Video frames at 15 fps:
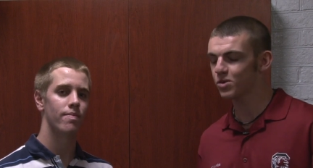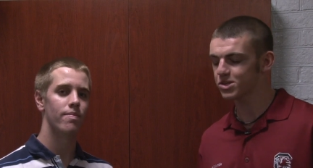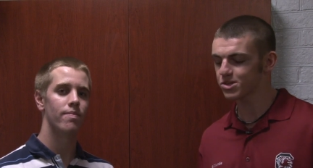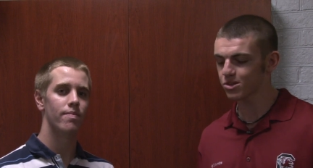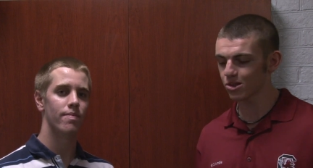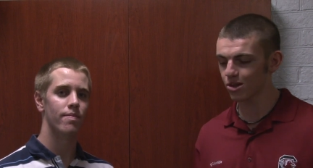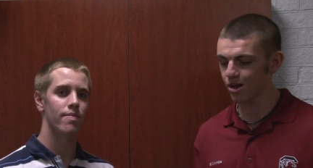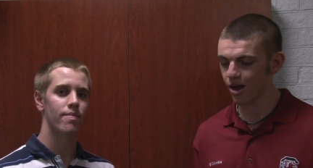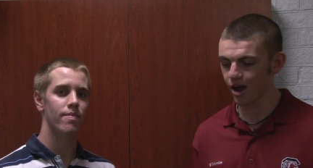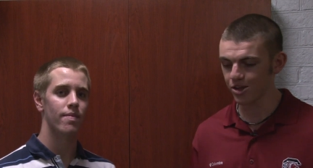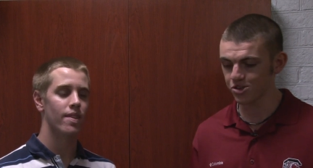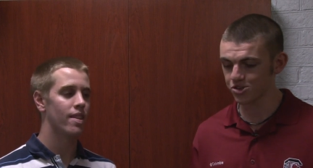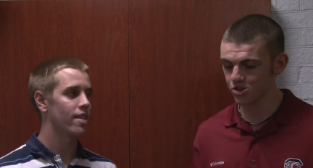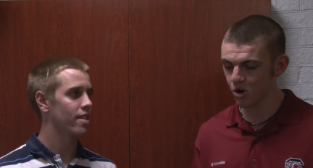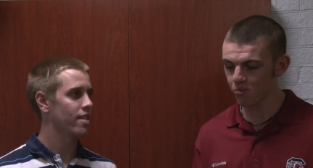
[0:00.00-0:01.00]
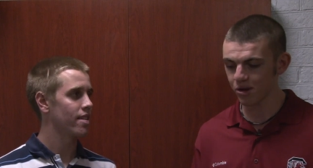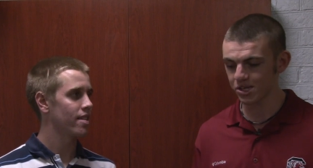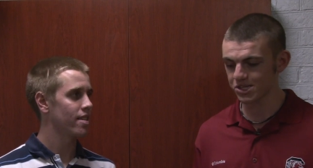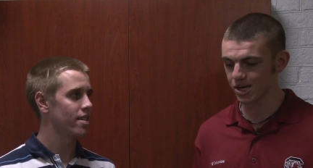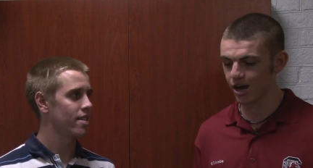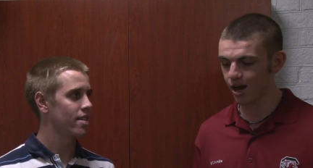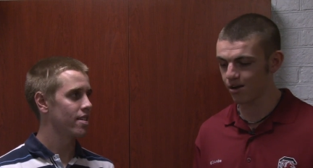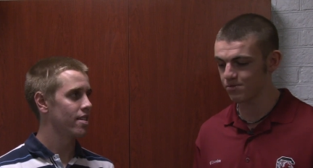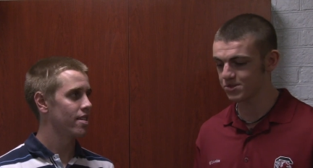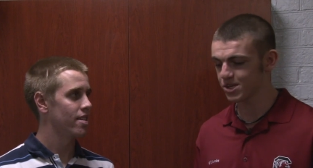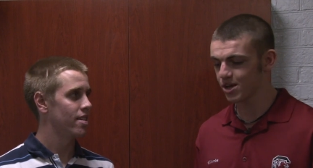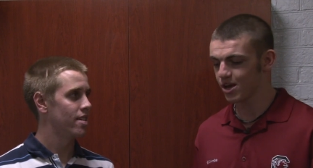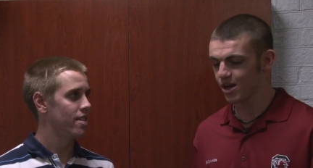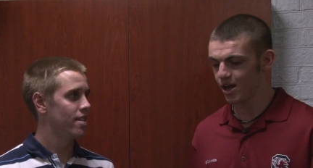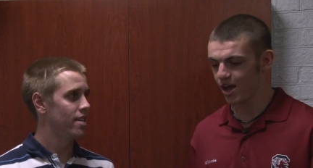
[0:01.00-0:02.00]
Speaker 1: went to the line so many times,
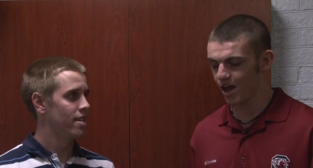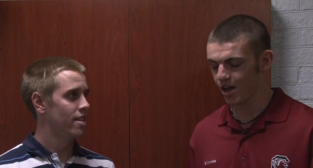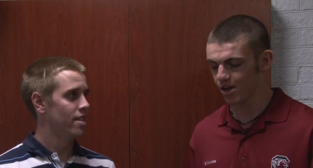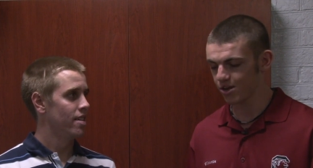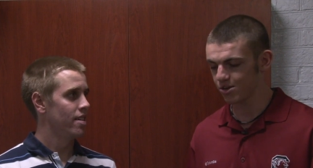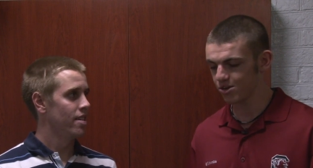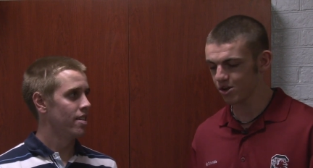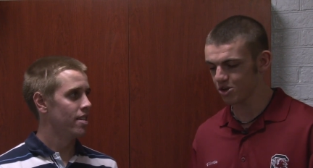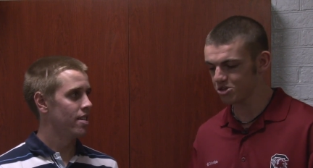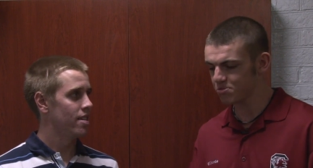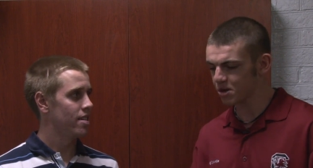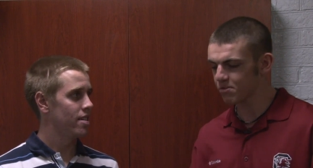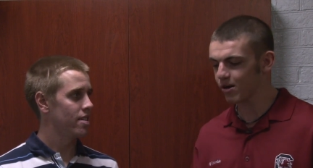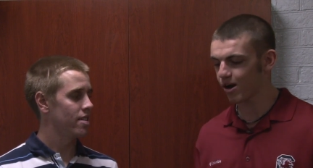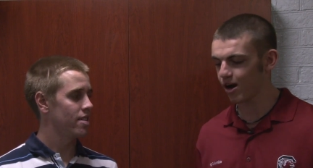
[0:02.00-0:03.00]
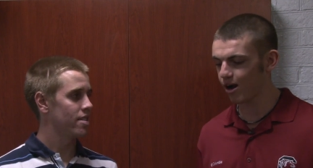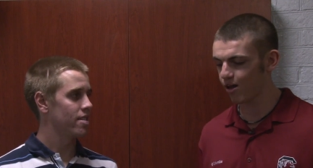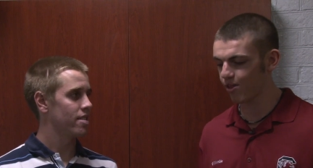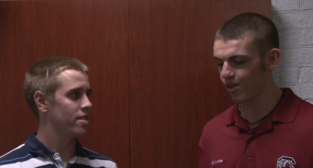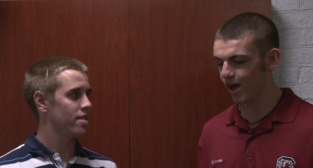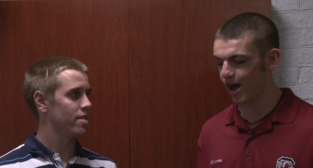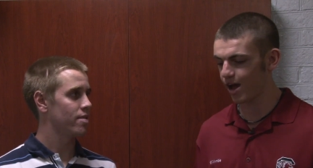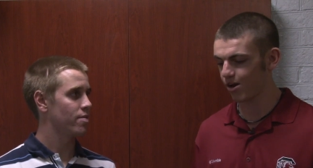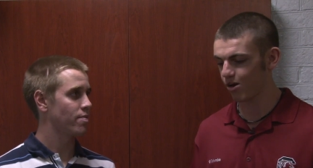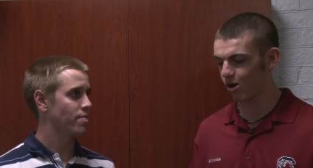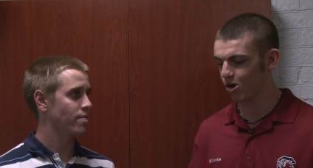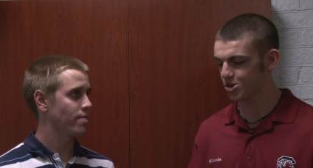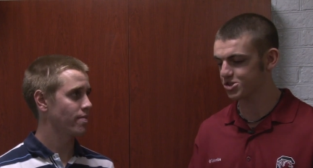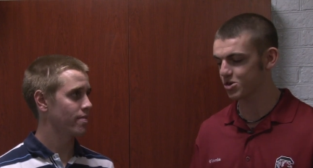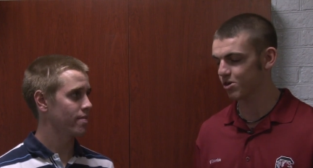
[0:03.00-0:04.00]
and you know, speak about how that
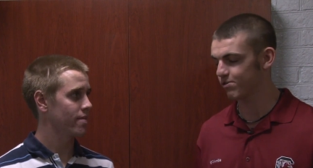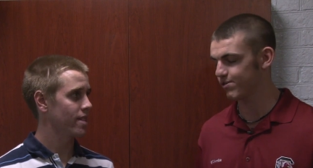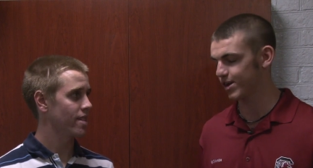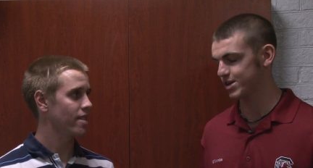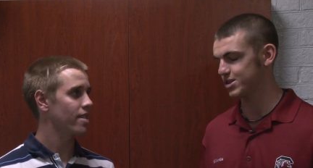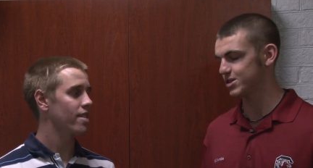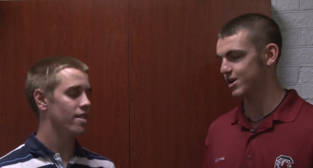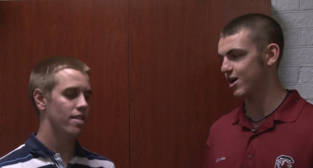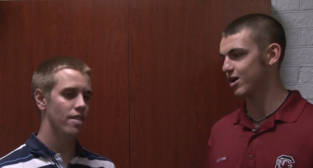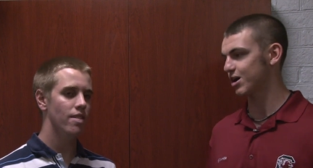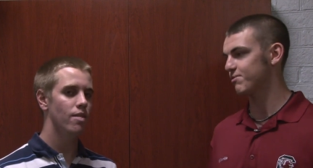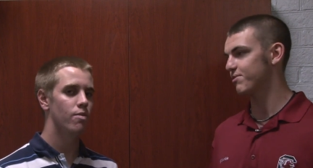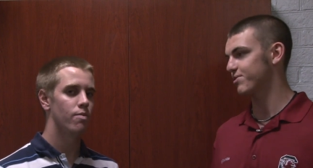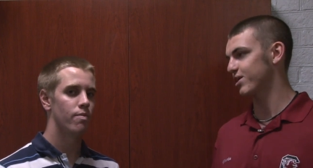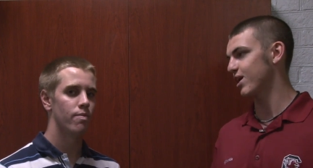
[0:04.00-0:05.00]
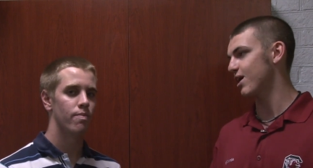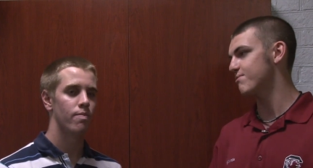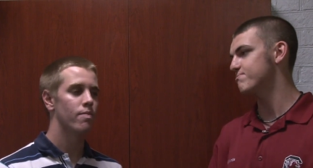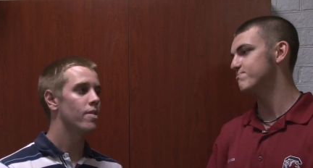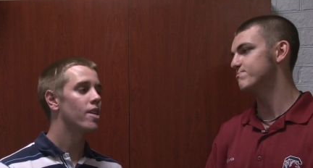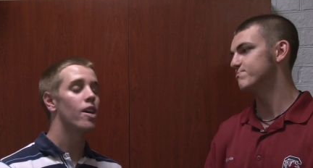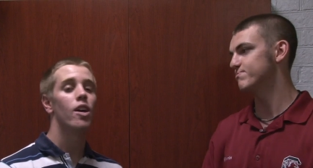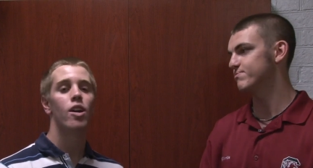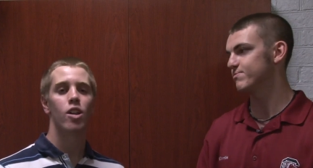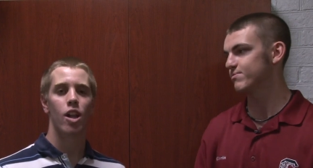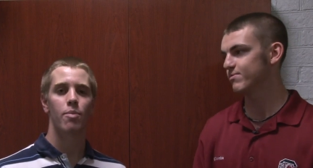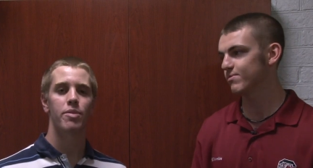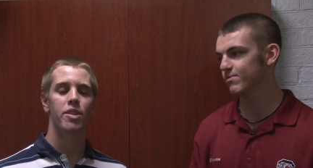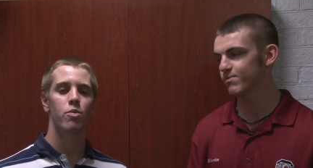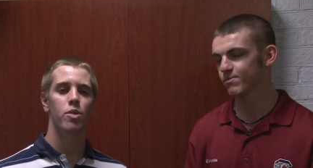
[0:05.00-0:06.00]
also affected the outcome of the game.
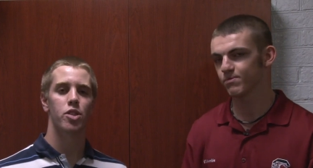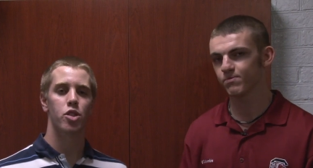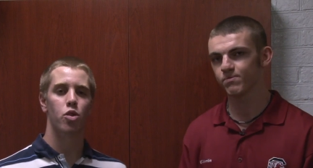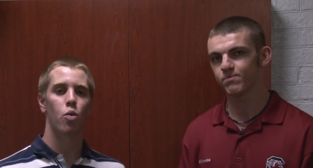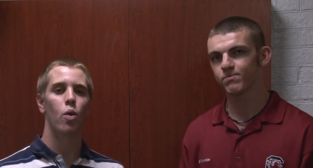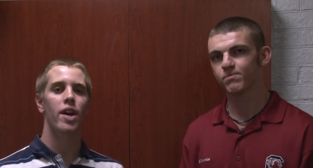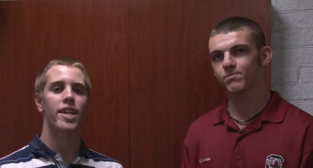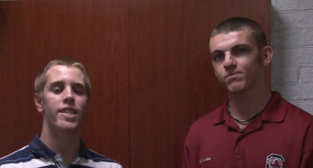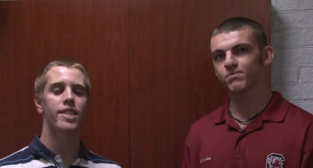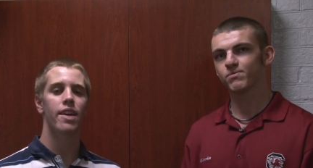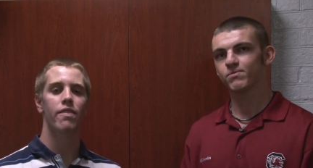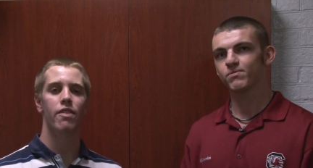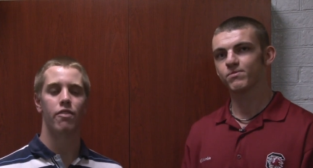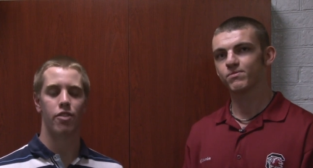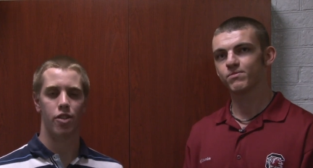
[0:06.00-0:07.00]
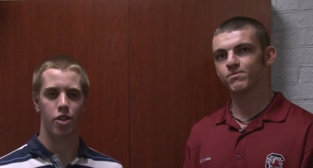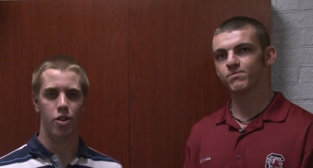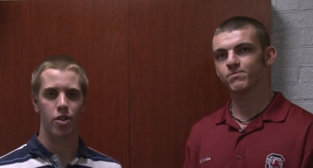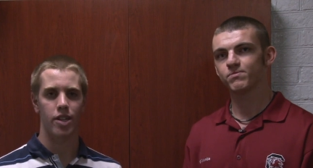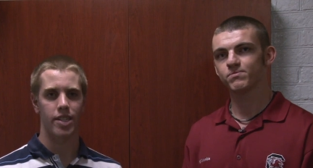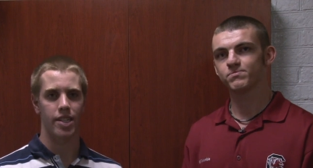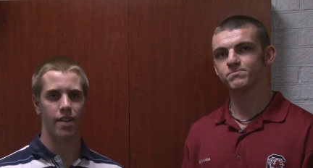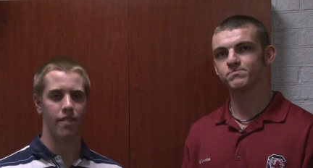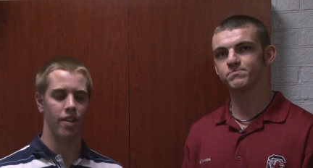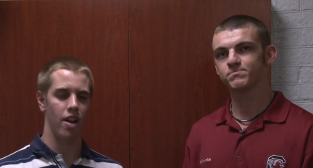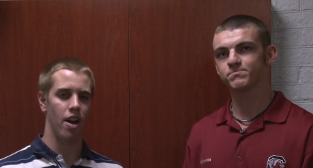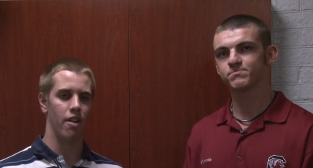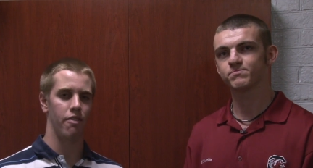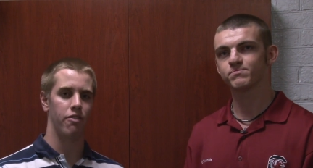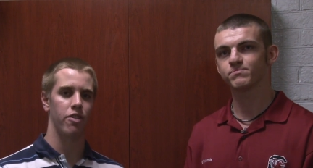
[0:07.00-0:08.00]
Speaker 2: Clemson was 27 for 37
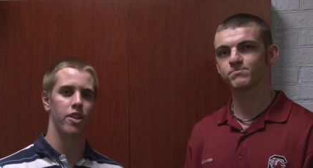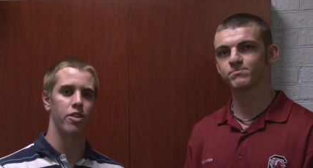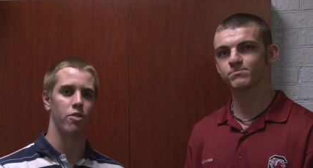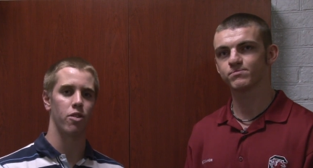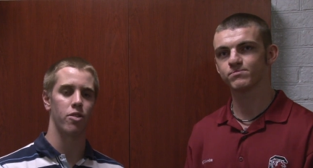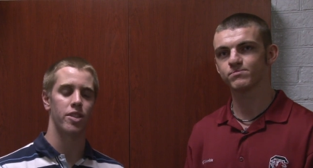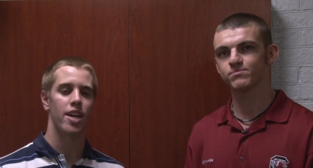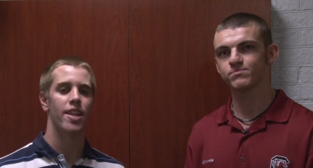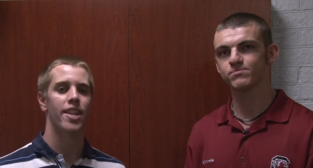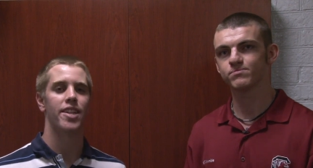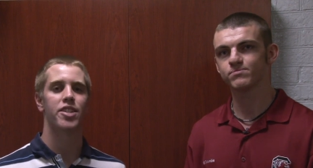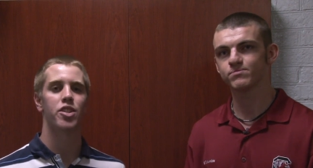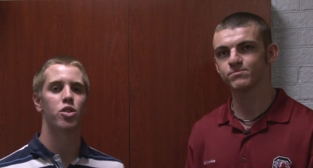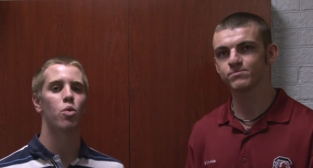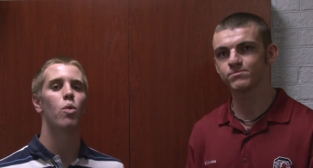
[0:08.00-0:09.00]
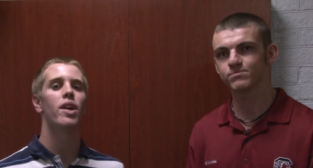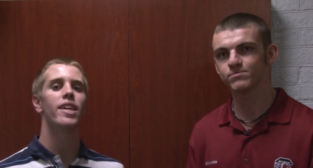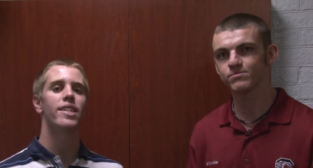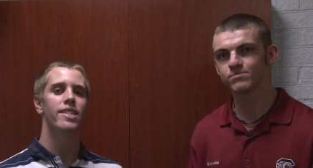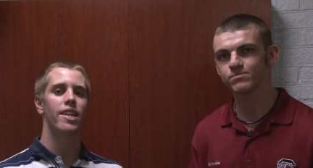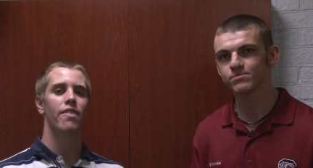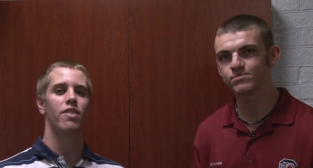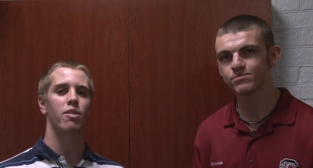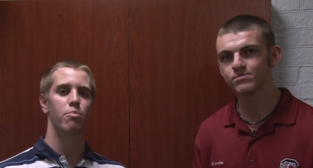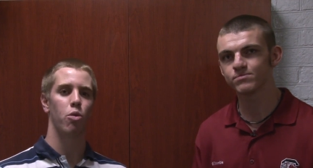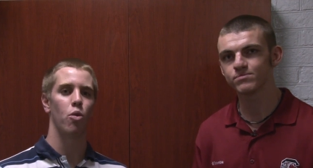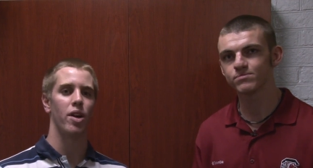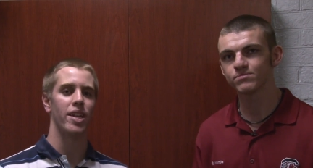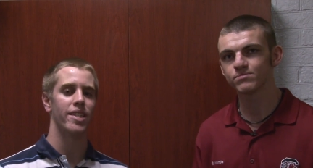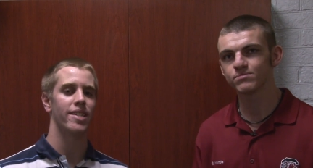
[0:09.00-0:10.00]
on free throws. That's 27
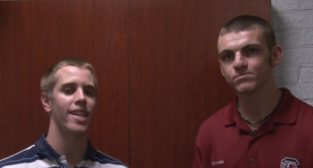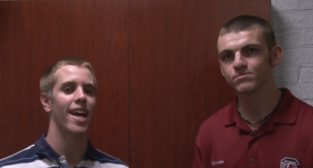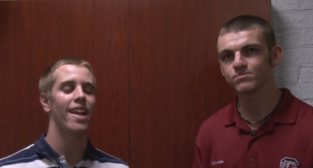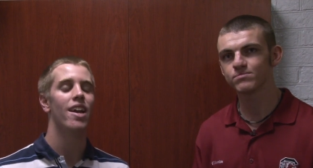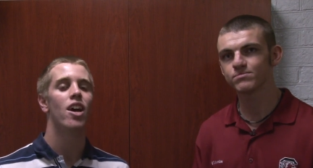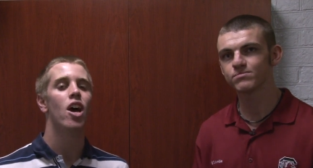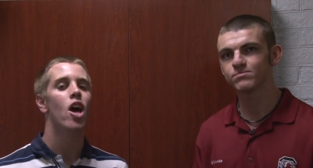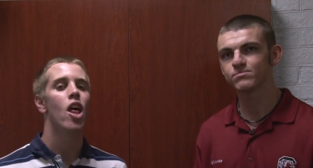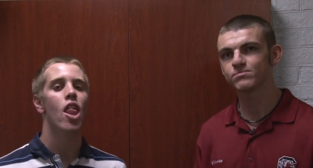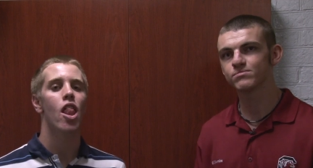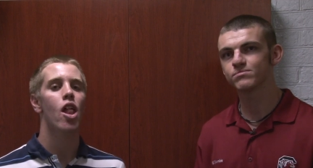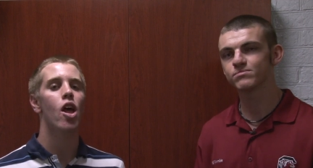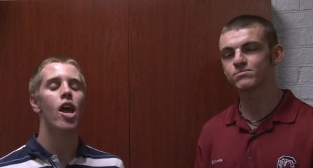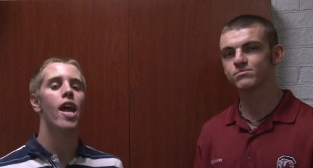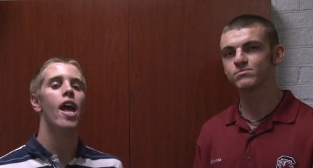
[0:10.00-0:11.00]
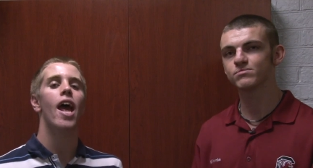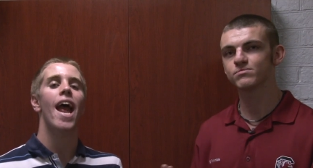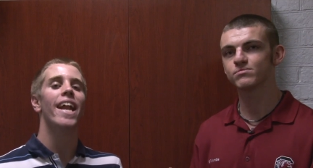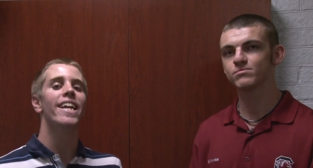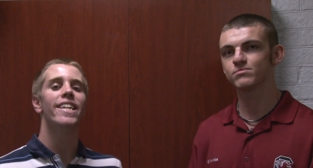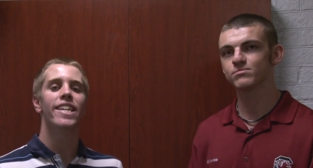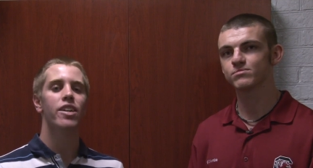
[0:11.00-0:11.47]
points. That any